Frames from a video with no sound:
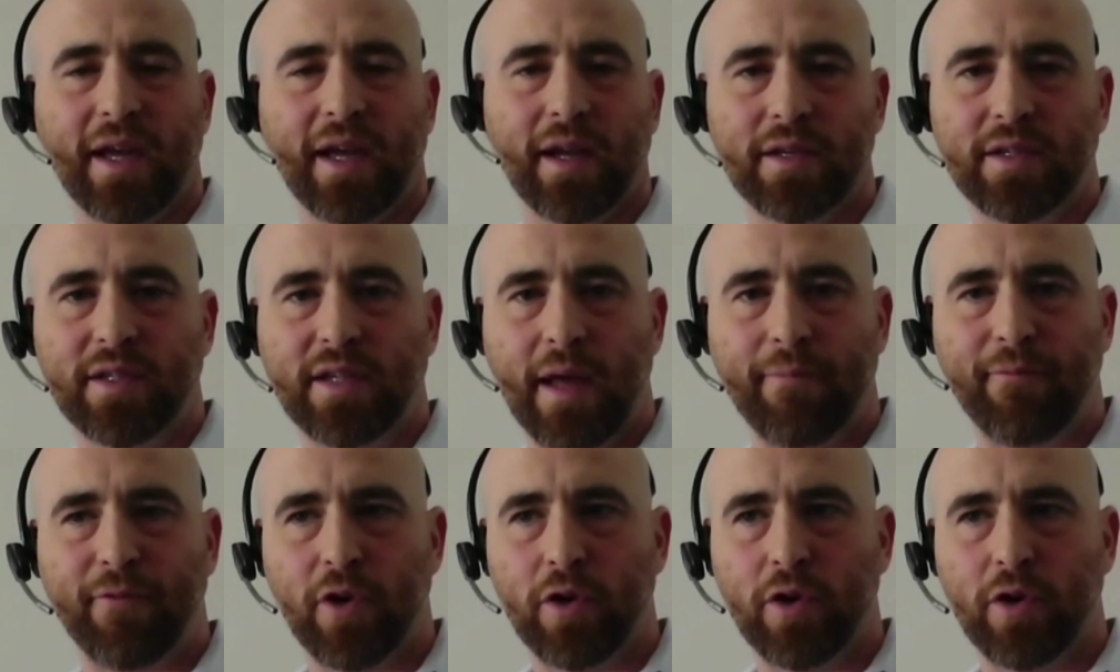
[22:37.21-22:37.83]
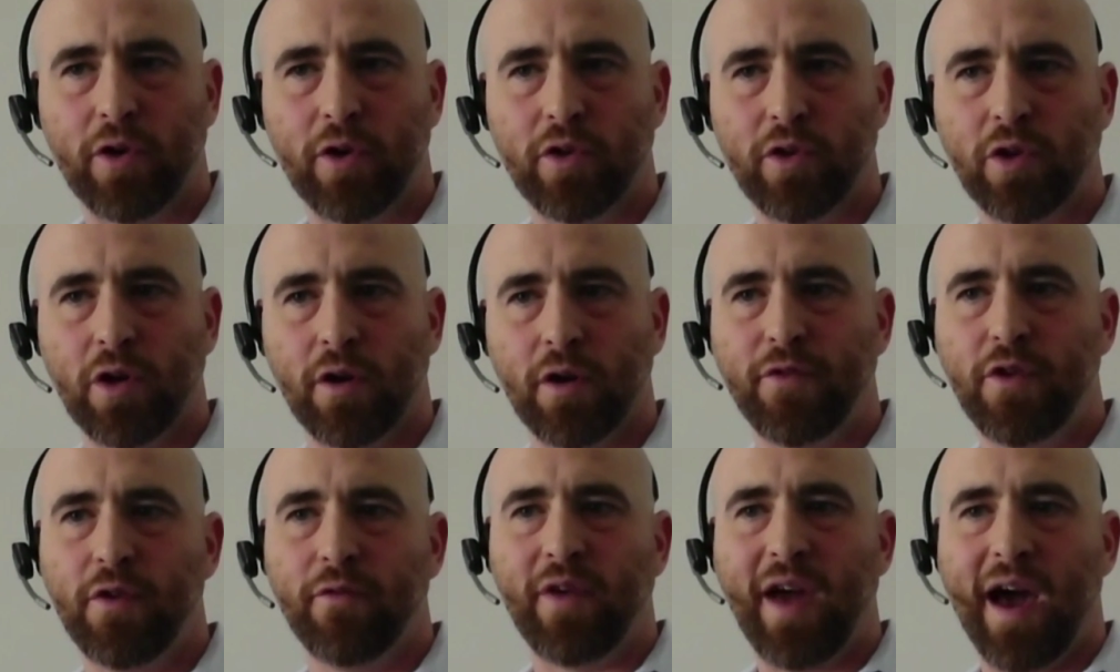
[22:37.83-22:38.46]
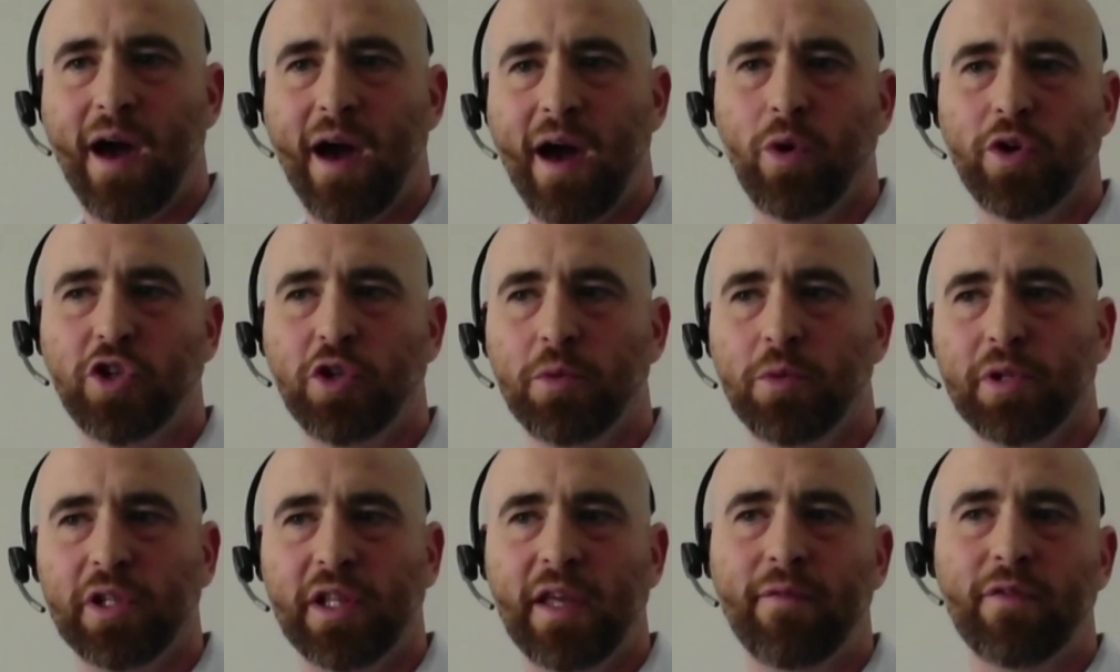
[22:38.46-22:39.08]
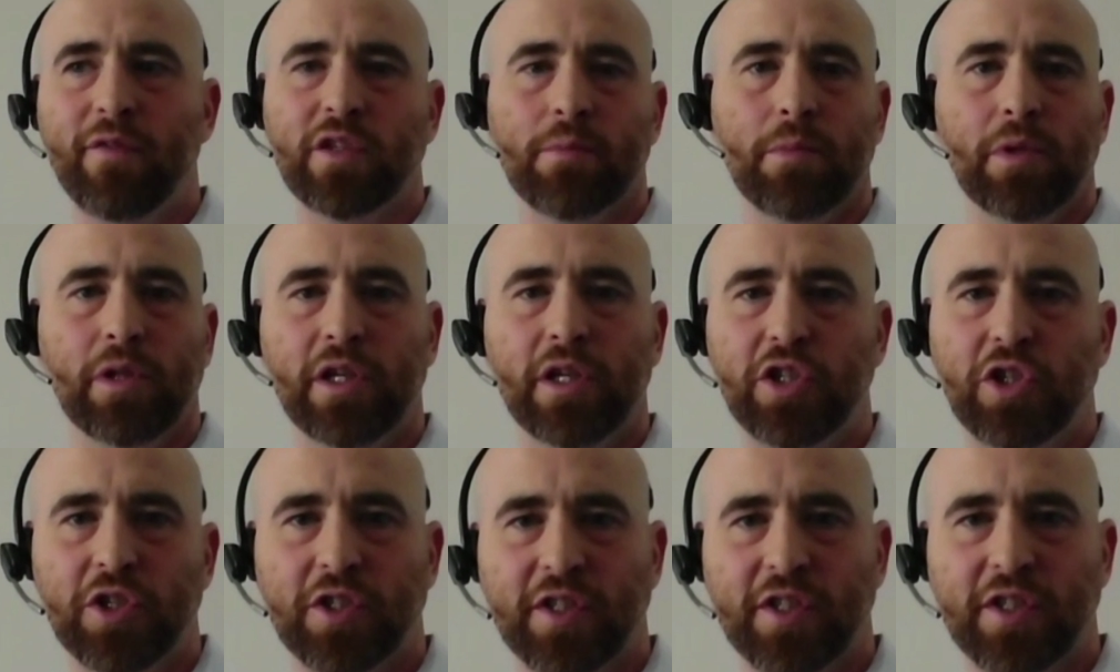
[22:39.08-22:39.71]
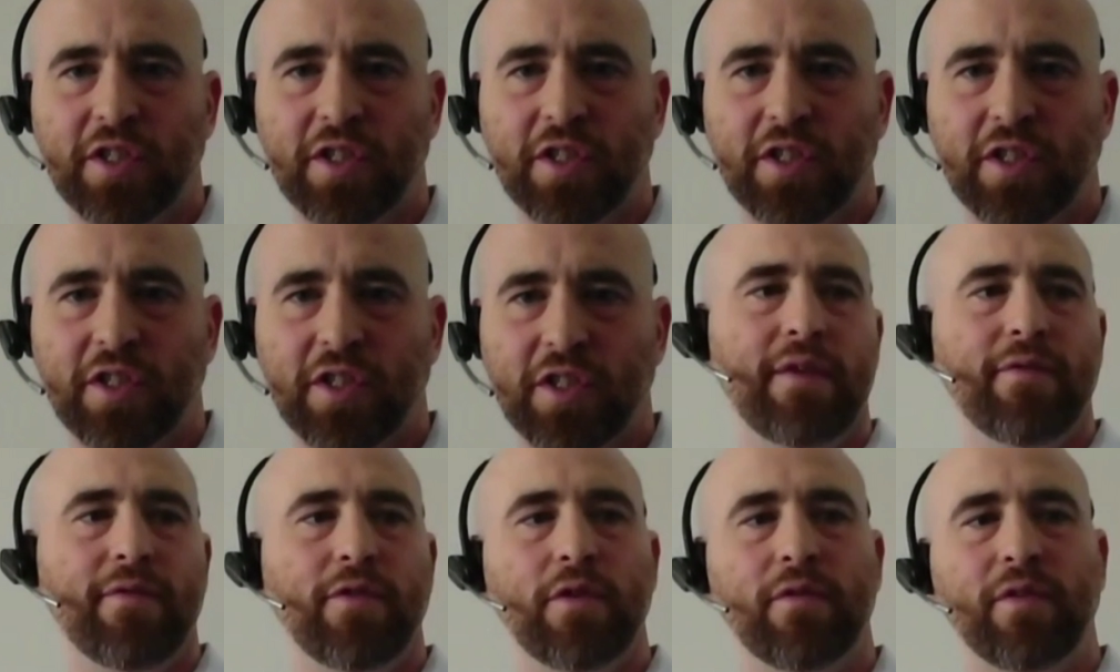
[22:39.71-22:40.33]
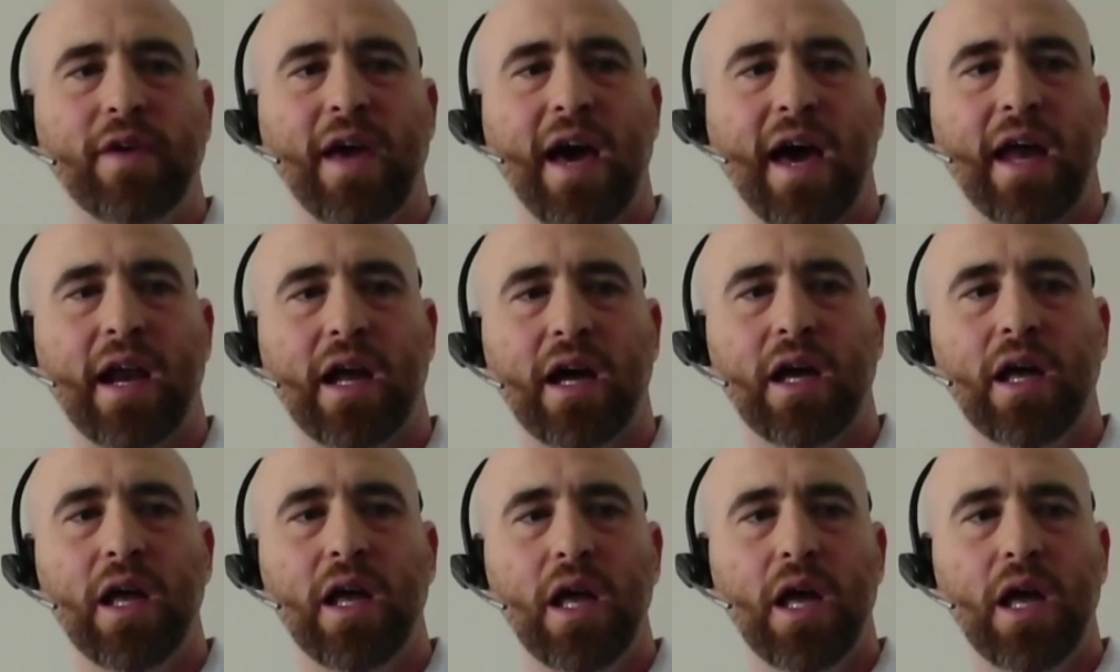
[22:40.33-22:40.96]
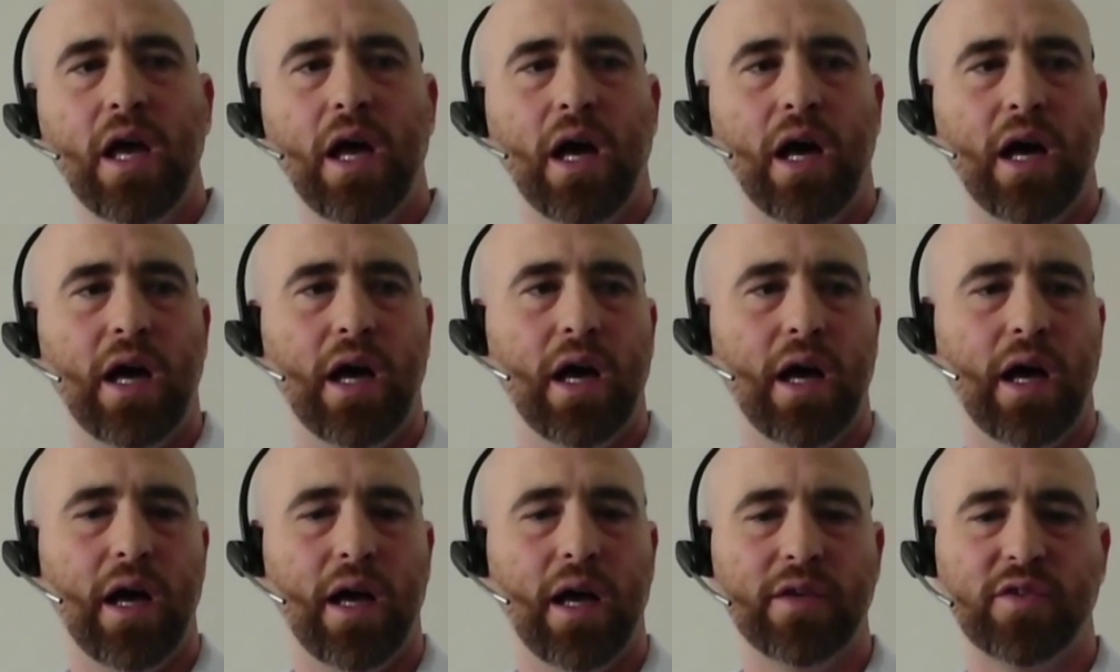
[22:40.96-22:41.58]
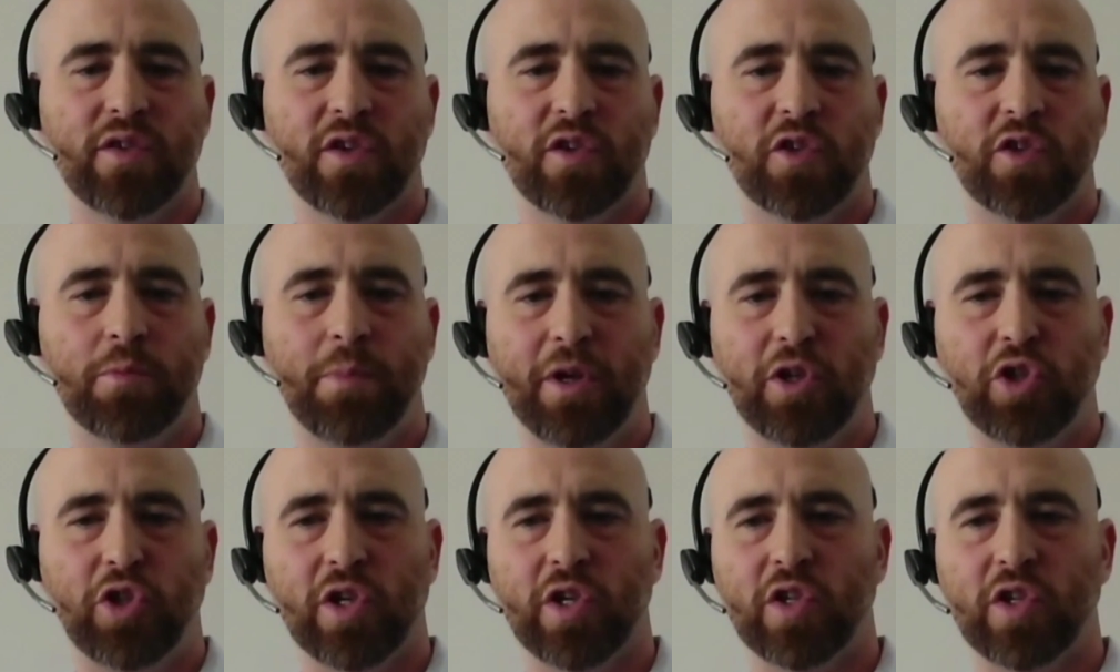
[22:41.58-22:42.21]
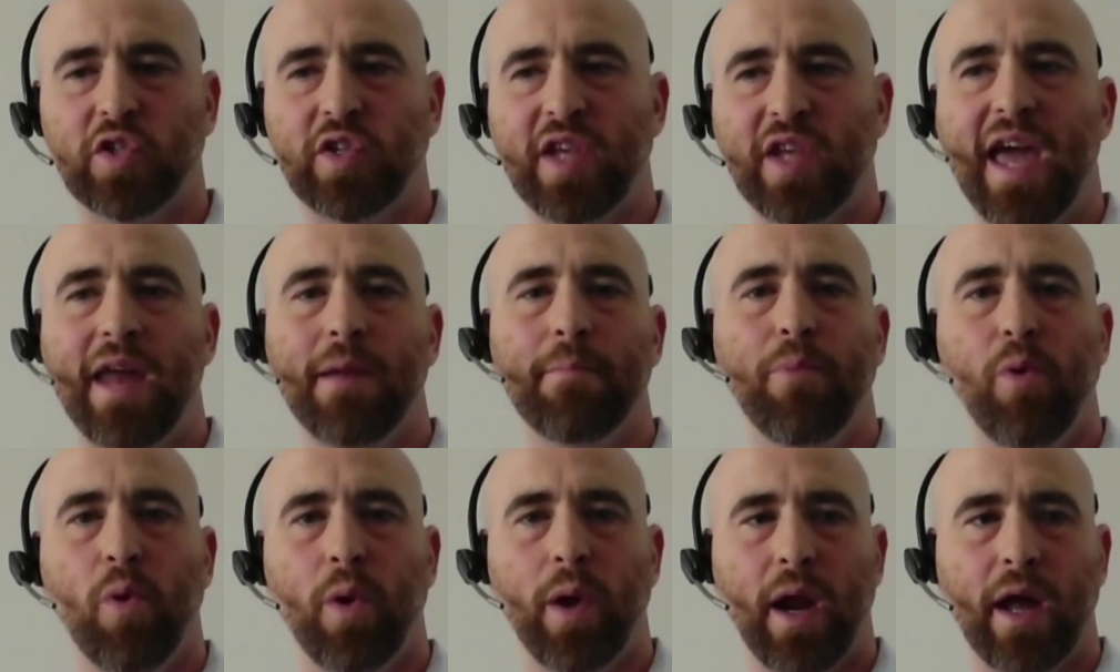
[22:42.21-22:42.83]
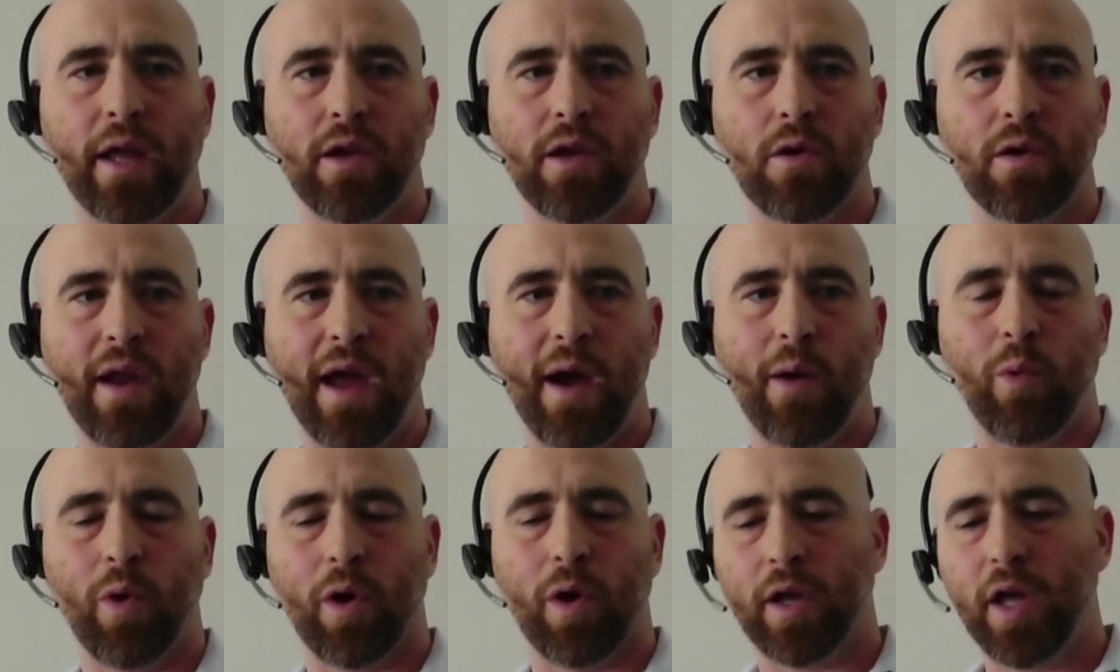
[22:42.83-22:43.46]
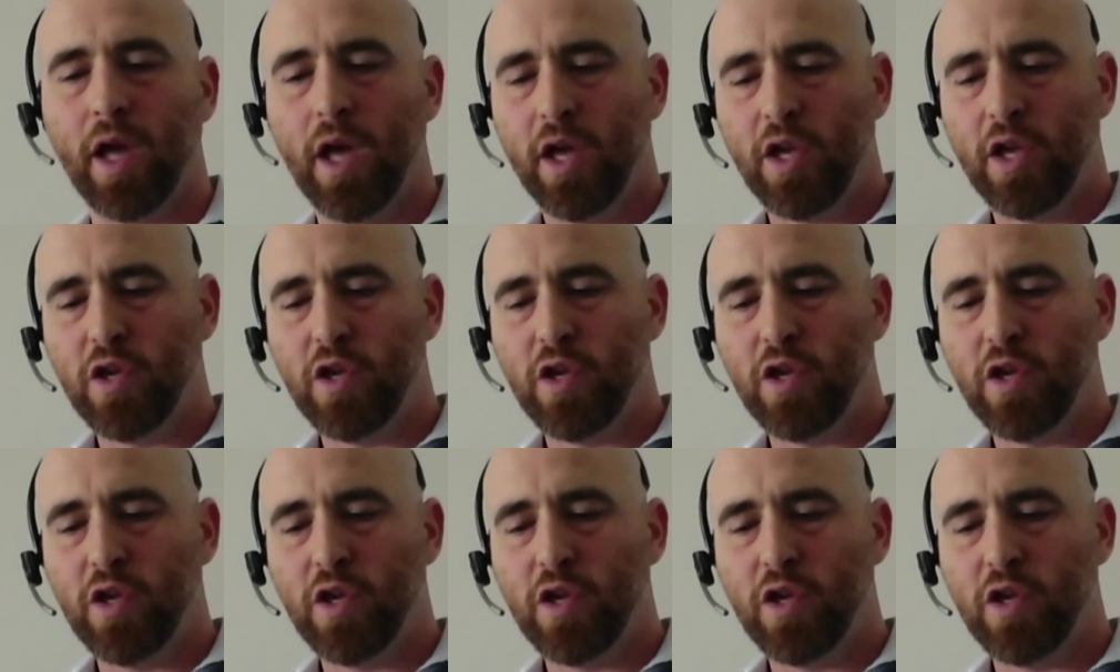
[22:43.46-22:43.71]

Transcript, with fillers: it a step further, if you've got what you believe is a malicious actor, or you believe you've got a suspicious endpoint on your network,